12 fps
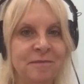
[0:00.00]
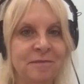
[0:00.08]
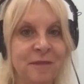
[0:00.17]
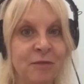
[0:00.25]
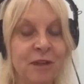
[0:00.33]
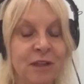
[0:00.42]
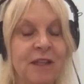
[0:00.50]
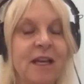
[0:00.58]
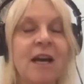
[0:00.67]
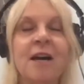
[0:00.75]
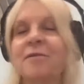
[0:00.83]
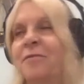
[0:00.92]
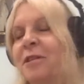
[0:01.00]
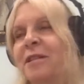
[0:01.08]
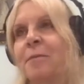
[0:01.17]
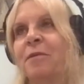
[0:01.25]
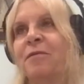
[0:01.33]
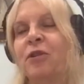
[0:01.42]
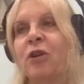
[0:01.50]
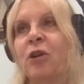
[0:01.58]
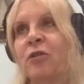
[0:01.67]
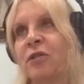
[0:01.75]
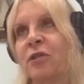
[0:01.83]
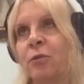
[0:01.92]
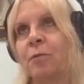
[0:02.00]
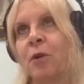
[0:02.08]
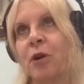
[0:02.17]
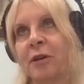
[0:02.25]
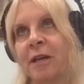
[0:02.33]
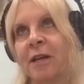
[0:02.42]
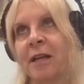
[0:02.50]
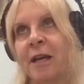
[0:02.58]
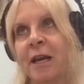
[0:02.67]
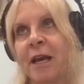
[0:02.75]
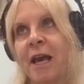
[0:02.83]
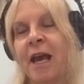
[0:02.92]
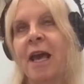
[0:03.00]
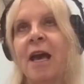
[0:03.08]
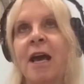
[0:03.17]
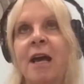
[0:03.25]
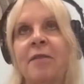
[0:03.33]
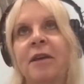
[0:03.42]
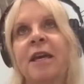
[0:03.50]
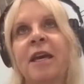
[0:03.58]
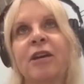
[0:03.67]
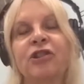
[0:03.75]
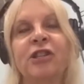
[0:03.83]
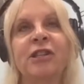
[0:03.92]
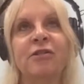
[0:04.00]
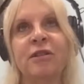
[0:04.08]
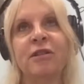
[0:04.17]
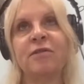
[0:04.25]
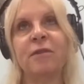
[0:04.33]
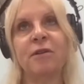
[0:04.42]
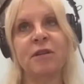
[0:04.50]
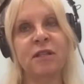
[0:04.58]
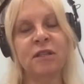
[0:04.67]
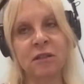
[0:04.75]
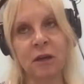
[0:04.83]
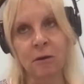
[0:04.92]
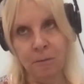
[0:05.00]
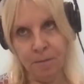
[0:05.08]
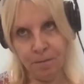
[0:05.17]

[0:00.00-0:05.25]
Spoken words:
It really, for example, if you go to the supermarket and the cashier is very slow